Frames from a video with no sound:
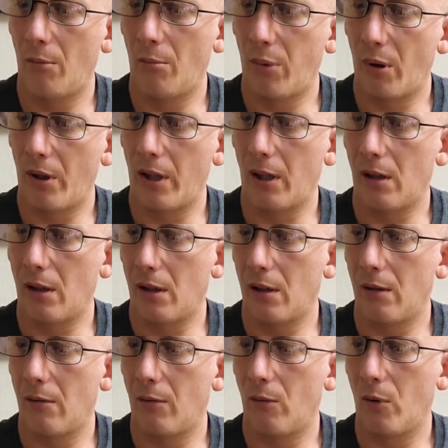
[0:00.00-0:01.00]
burning
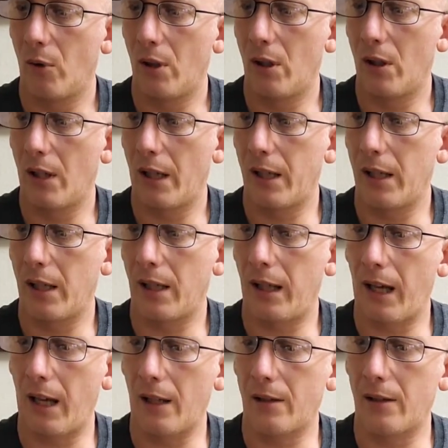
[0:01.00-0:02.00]
wood like
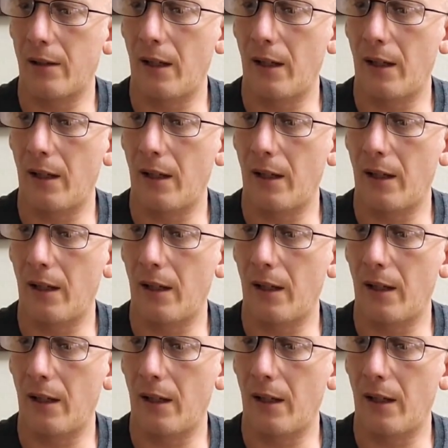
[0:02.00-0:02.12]
gas.